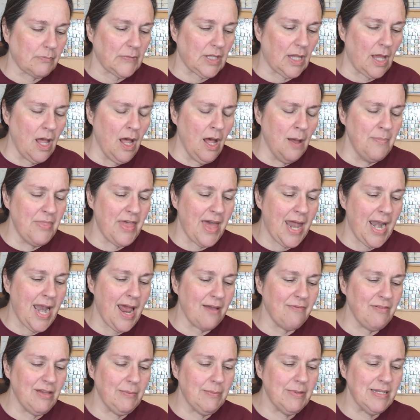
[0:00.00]
that
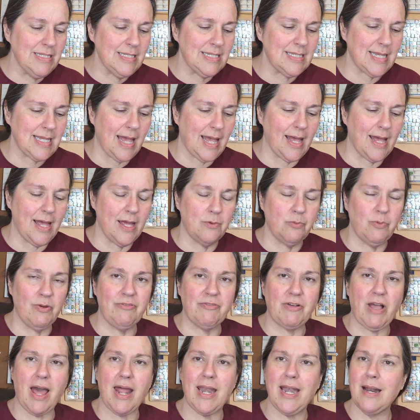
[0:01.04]
having been said,
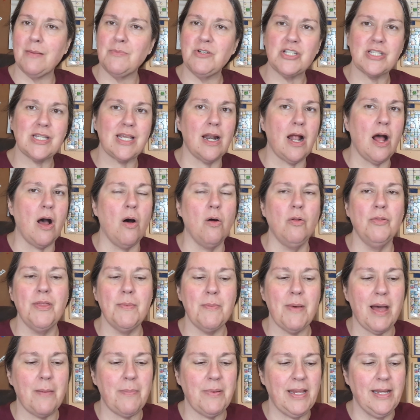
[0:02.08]
we've got, and I'm just going to hold
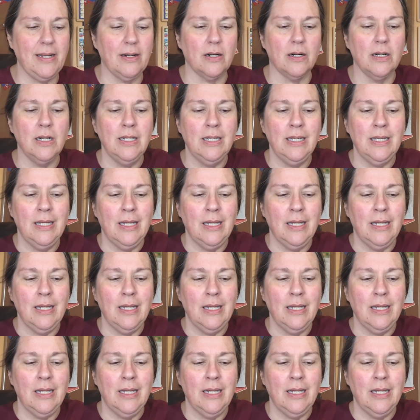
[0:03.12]
them up here.